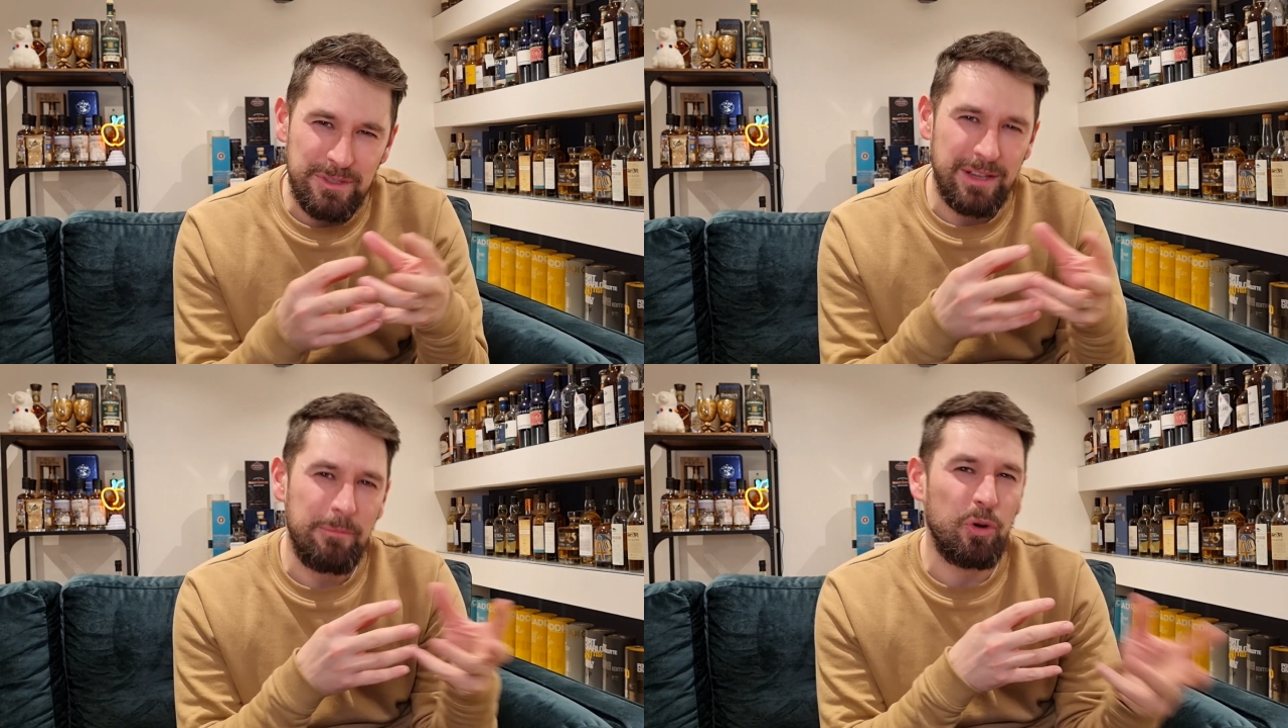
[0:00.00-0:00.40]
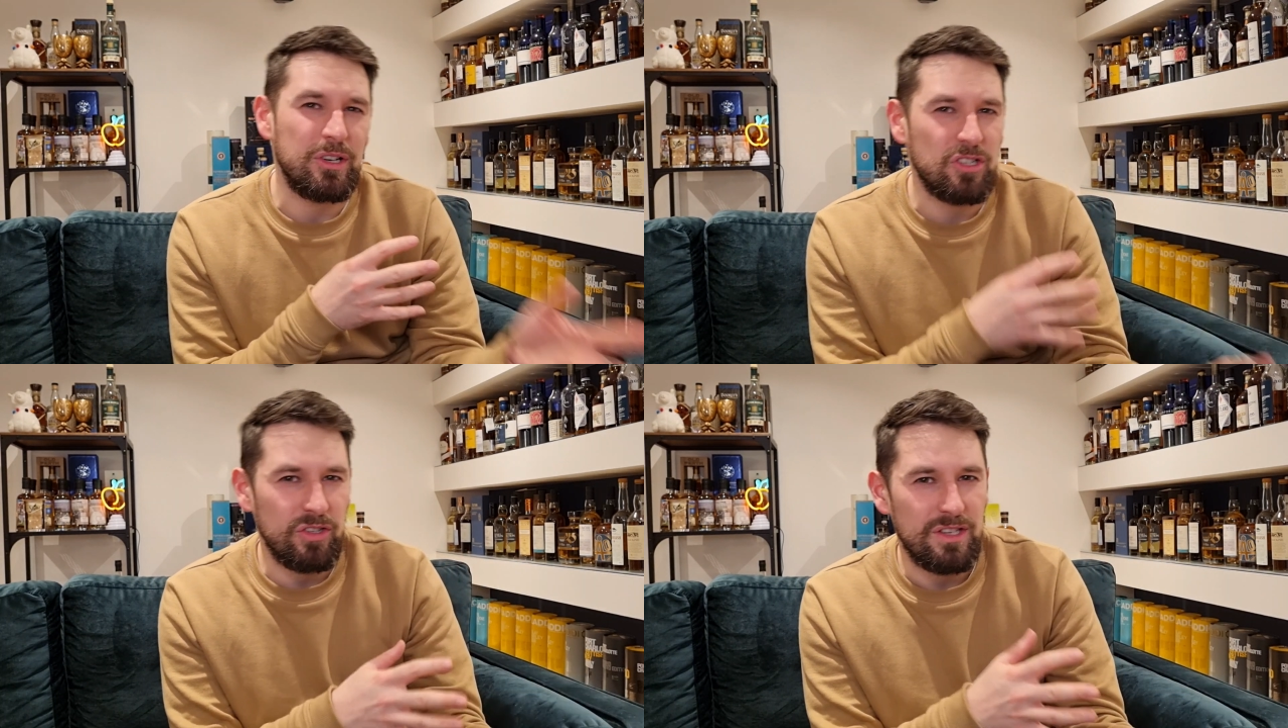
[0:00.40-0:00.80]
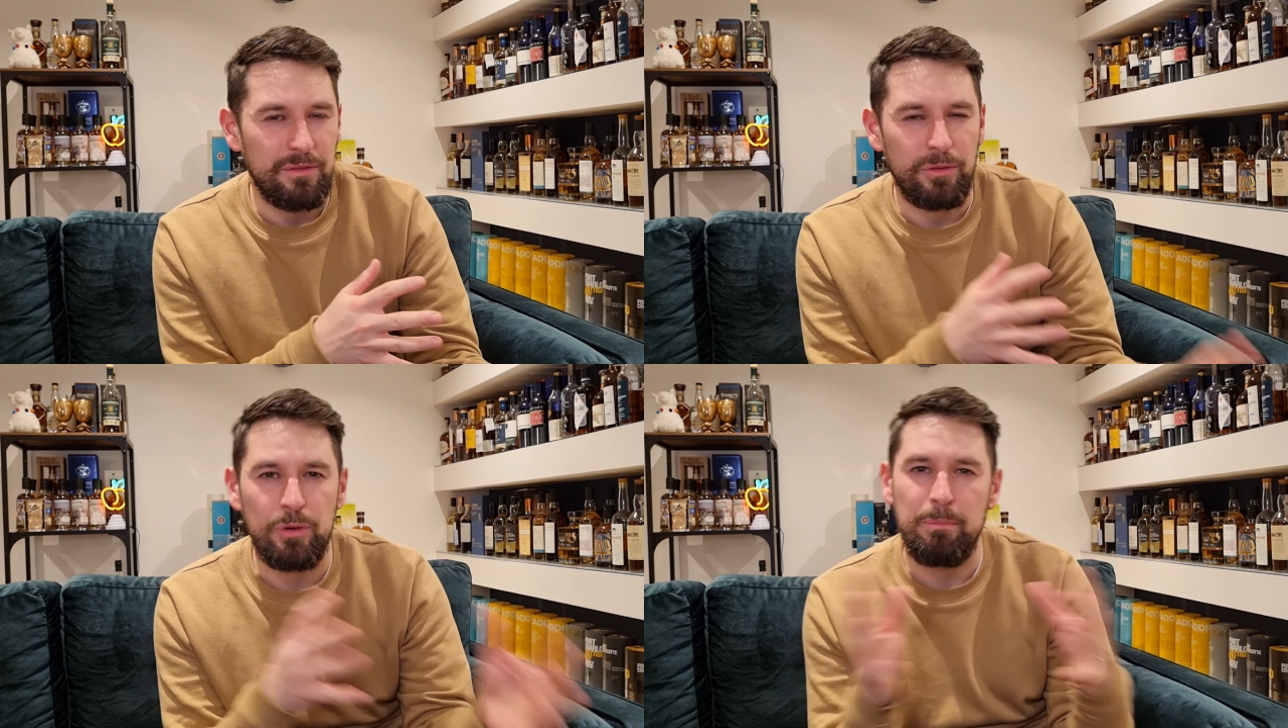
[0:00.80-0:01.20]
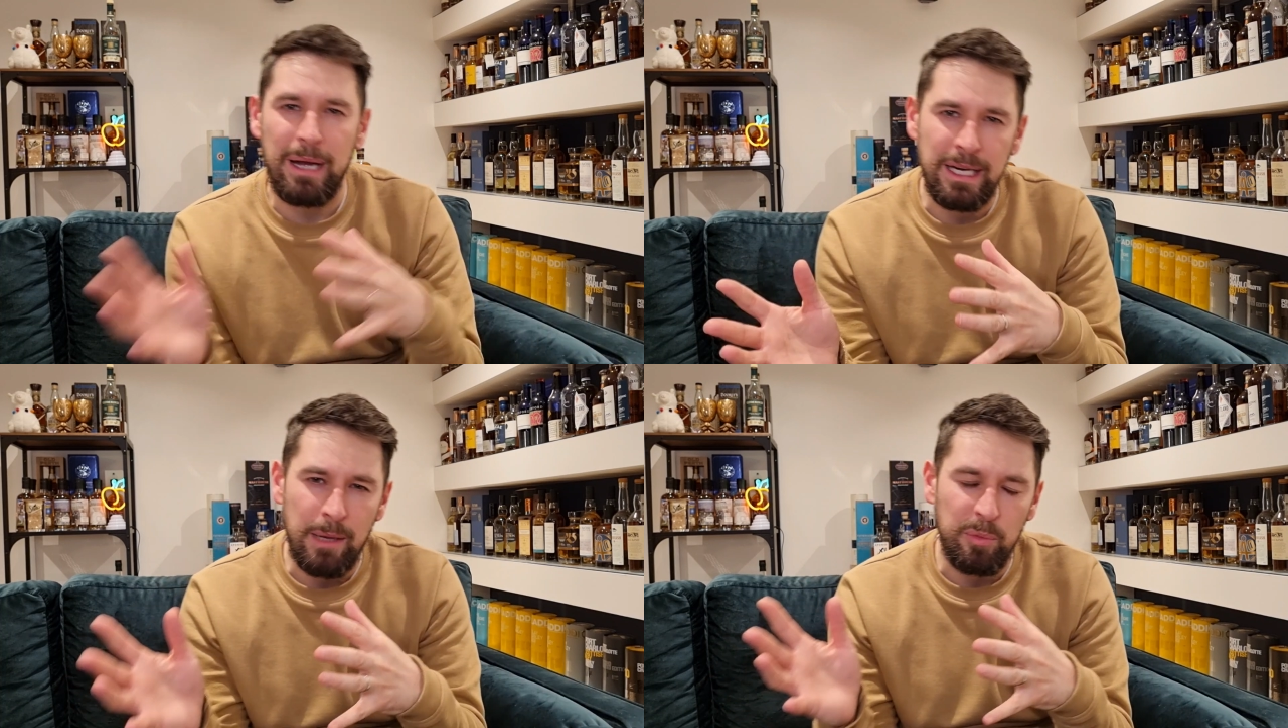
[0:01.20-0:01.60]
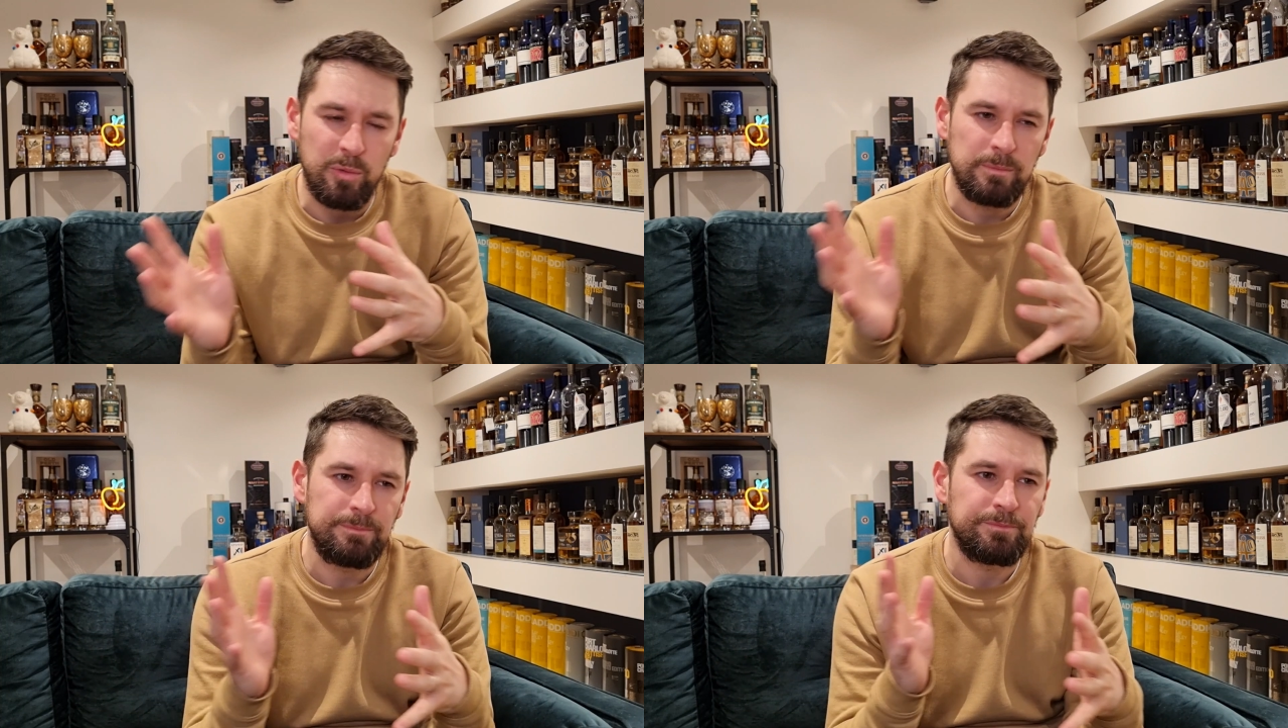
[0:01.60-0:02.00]
It's like more exotic fruit,
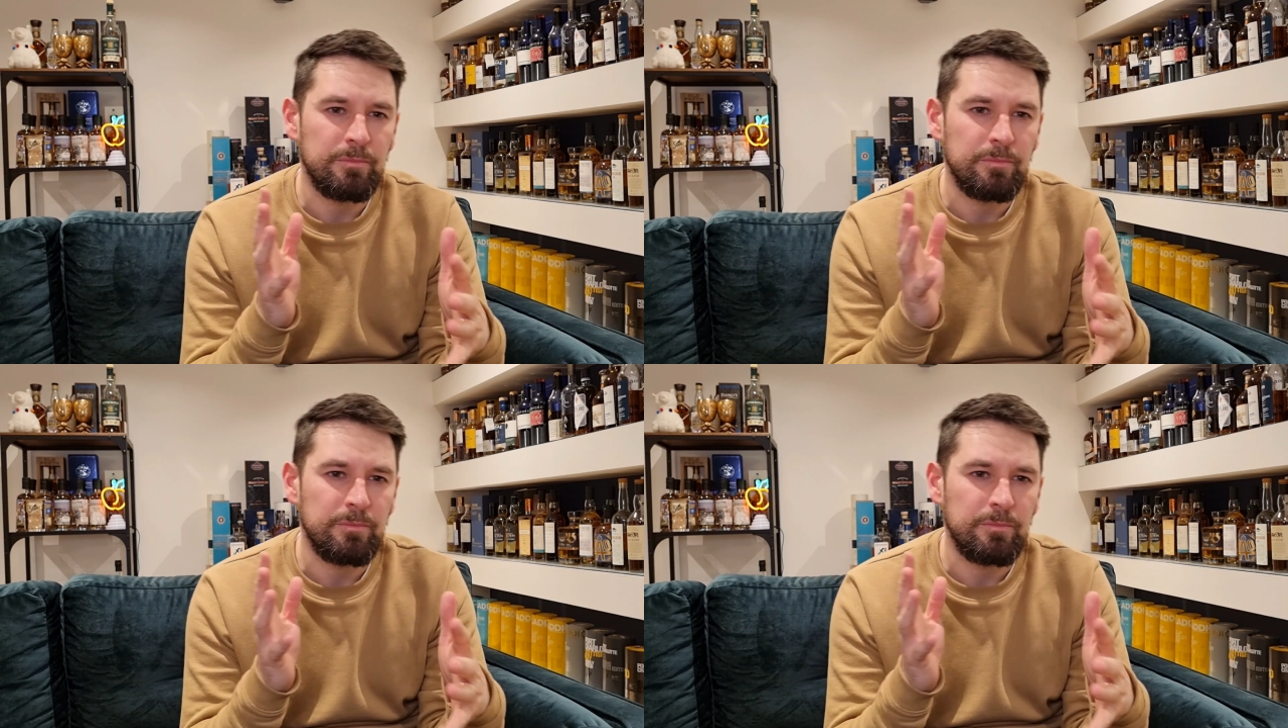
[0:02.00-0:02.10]
pineapple,